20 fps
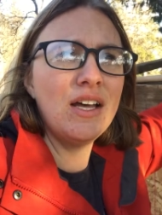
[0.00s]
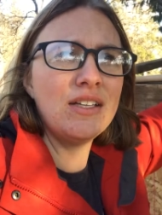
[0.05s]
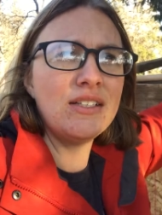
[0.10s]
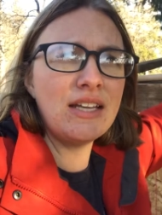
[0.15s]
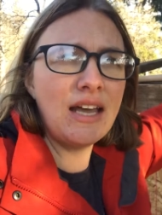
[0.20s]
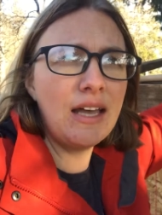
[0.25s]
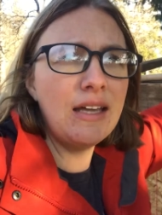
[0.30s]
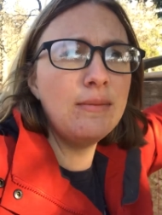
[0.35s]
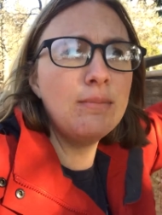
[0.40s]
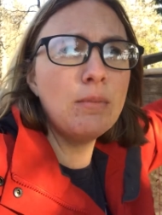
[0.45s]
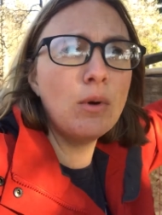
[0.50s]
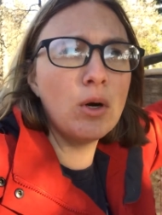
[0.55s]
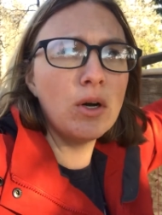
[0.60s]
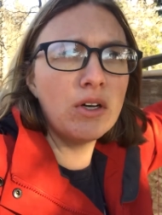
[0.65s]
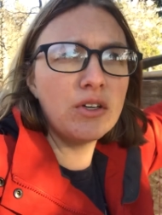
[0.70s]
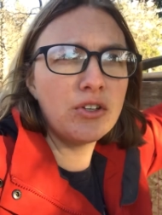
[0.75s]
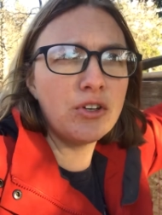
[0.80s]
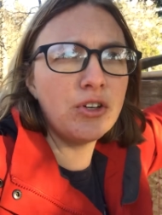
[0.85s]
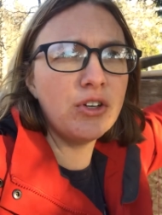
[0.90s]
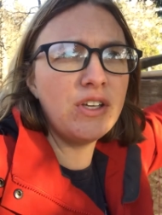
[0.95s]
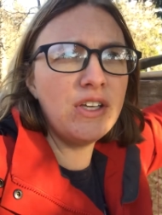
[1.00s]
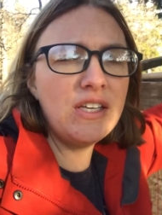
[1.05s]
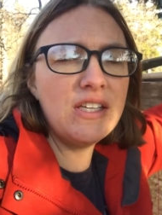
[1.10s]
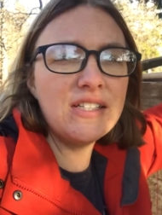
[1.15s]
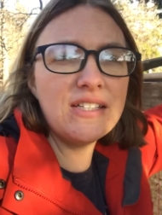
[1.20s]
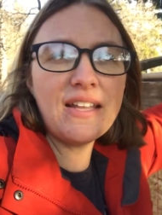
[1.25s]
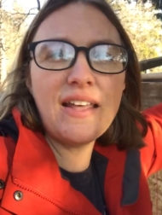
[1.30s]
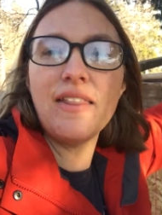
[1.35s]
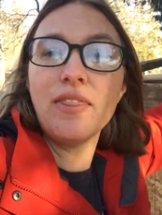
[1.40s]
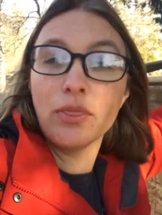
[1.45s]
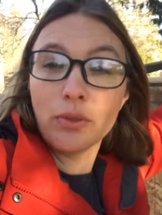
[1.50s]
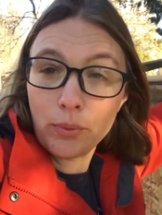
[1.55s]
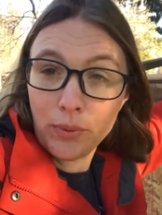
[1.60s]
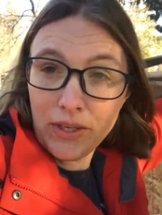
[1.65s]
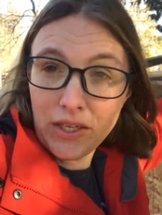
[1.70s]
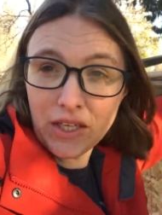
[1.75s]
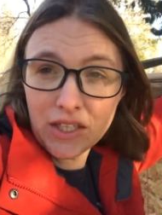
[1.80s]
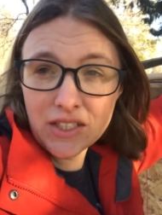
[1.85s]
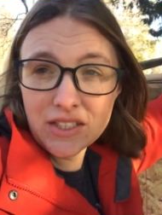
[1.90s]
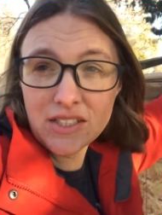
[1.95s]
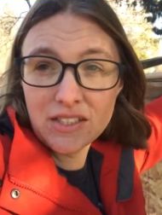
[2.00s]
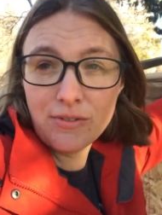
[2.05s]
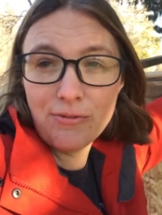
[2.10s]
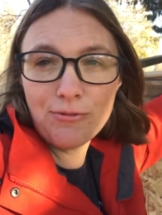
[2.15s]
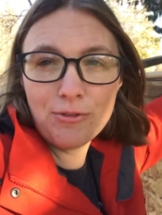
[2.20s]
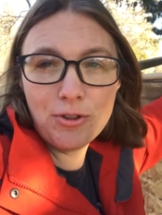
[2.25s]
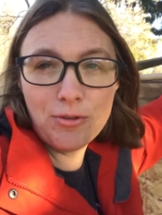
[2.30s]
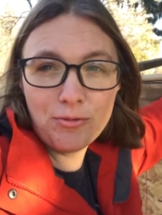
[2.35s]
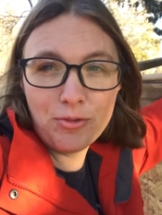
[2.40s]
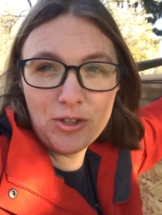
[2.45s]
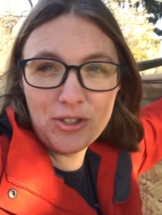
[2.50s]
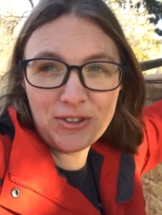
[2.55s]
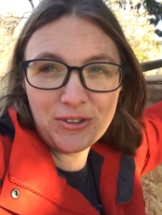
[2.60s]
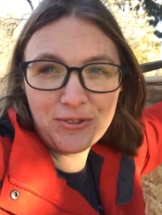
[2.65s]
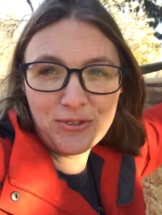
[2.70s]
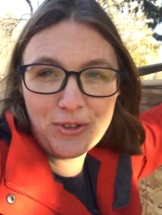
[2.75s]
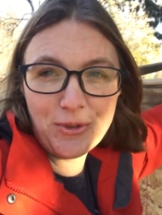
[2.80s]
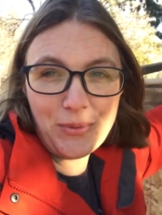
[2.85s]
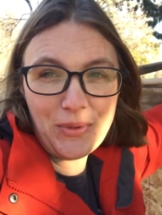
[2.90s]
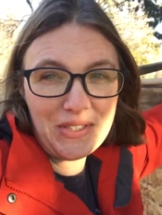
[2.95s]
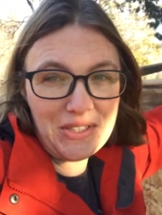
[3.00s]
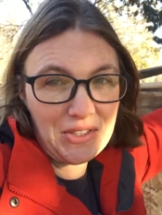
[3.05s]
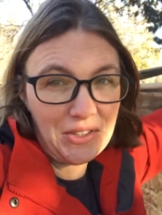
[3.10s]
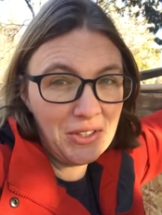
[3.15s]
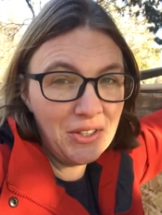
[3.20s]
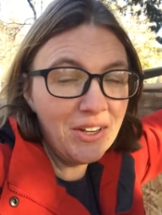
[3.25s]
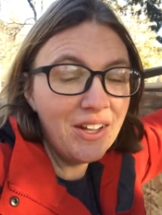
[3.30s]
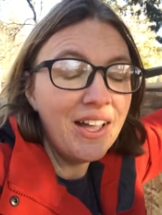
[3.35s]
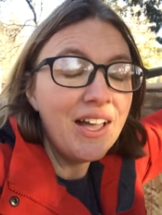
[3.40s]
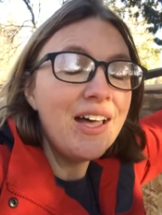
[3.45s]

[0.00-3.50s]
10 more turkeys and three ducks for the freezer for the winter.